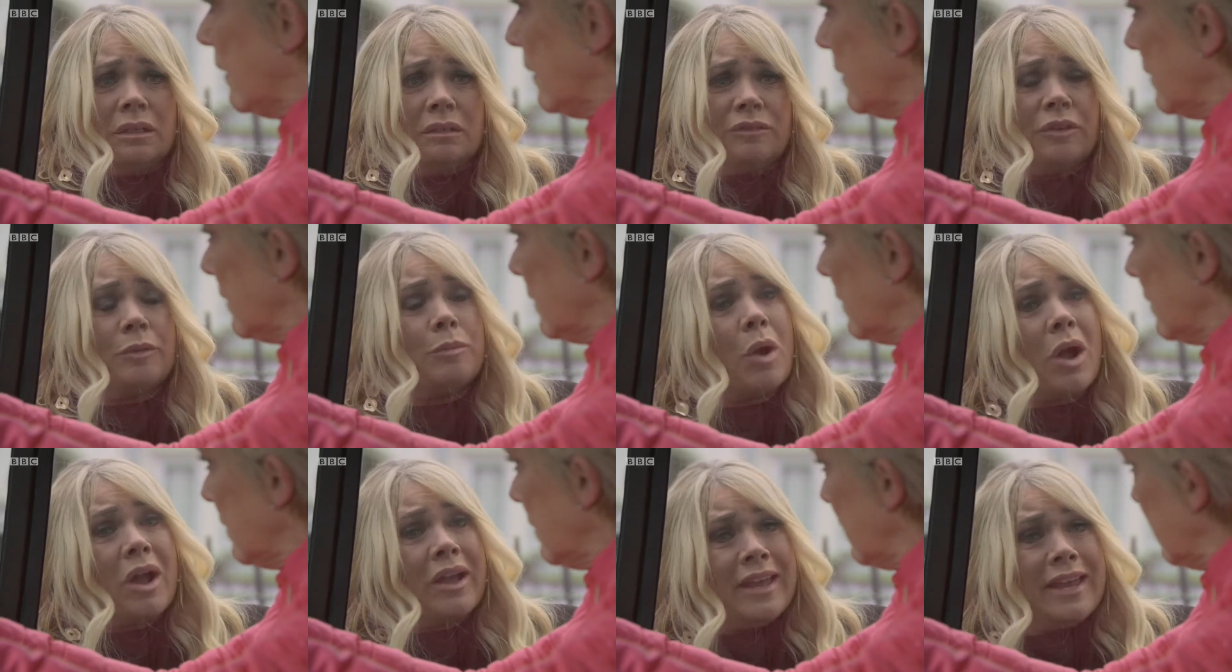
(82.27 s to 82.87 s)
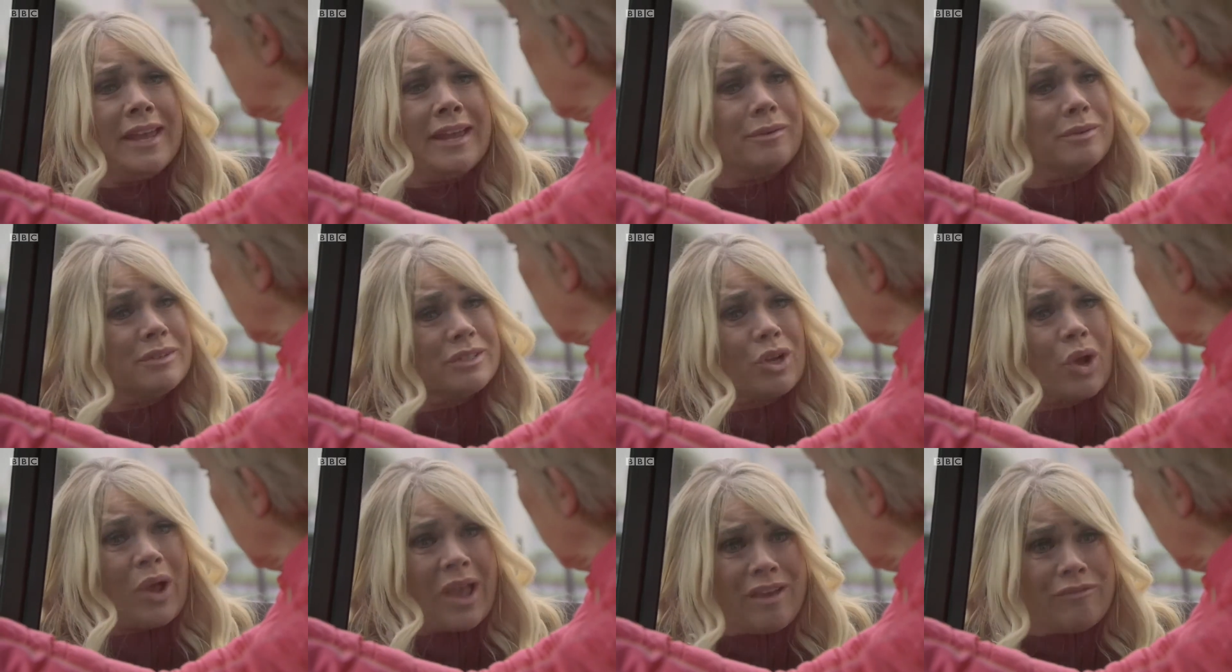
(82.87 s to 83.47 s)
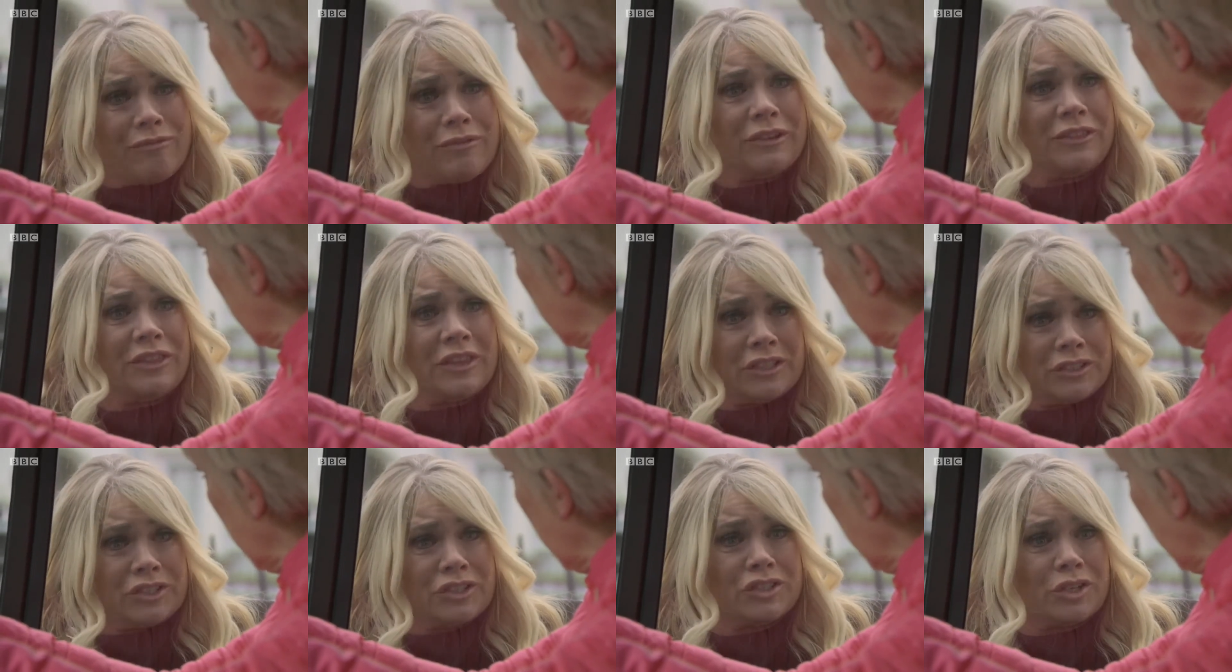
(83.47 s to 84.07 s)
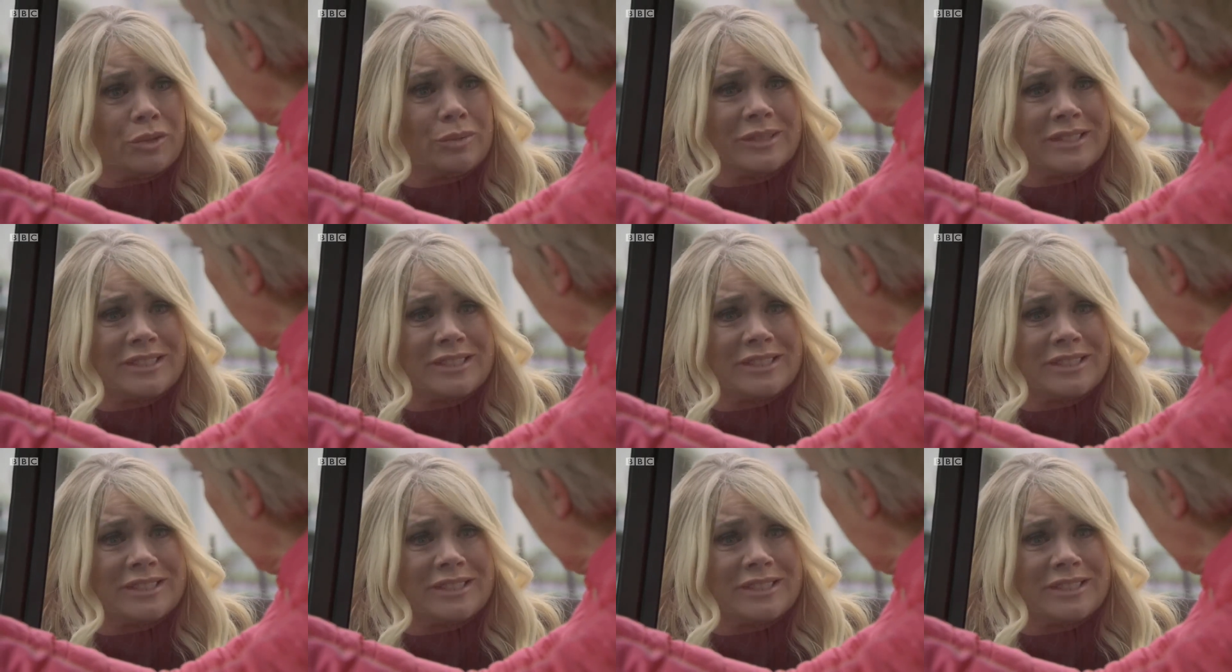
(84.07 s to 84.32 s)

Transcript: From what I hear, it's got everything to do with